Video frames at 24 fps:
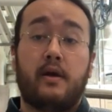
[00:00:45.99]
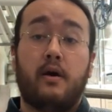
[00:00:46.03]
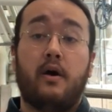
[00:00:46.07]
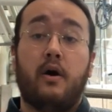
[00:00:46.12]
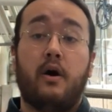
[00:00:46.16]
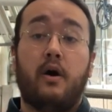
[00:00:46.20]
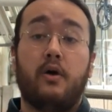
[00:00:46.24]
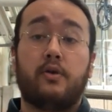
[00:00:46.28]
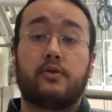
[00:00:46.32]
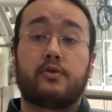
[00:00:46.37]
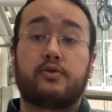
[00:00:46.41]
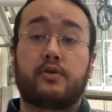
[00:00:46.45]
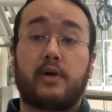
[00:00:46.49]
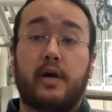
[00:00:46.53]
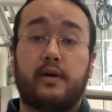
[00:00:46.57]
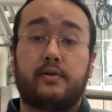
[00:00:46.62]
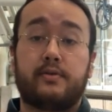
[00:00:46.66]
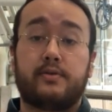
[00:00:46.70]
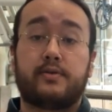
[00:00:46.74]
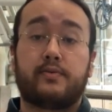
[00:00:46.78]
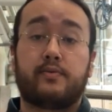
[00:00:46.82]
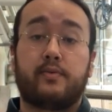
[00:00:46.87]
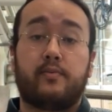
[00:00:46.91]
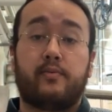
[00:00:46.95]
All
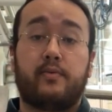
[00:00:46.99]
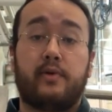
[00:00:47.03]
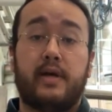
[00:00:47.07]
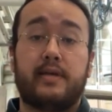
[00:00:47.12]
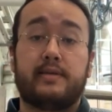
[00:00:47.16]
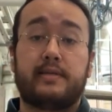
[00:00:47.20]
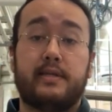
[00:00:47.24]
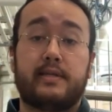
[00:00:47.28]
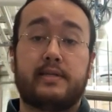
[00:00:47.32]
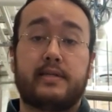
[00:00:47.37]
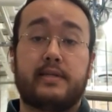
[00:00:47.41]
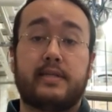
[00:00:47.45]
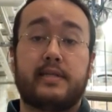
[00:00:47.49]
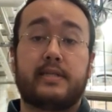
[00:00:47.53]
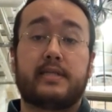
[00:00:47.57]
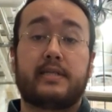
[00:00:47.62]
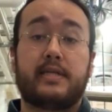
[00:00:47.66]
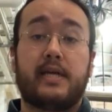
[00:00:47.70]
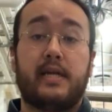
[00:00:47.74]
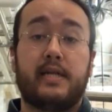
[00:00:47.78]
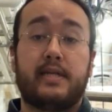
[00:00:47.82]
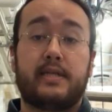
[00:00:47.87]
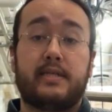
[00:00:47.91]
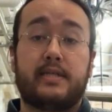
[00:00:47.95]
trials were processed in the
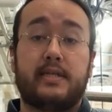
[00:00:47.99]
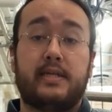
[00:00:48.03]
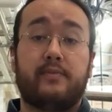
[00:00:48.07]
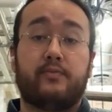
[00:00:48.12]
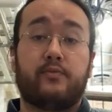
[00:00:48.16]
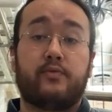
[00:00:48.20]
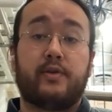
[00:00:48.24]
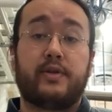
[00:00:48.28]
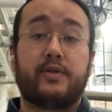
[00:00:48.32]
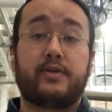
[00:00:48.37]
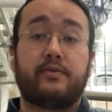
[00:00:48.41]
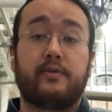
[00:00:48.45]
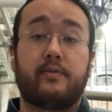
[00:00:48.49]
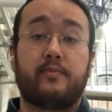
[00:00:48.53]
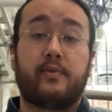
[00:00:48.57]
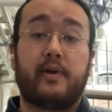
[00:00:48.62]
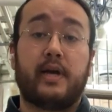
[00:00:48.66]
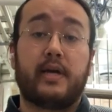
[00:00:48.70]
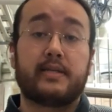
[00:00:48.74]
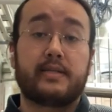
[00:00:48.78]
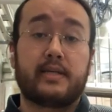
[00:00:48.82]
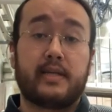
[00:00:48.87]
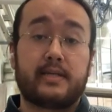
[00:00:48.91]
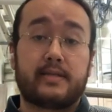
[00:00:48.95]
static steam retort
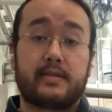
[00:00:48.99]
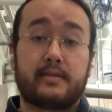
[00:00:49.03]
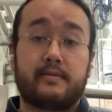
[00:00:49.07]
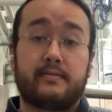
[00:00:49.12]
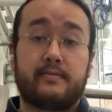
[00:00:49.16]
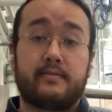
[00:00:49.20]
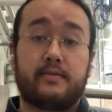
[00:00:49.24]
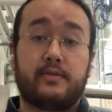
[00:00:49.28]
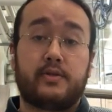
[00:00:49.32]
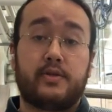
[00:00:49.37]
process.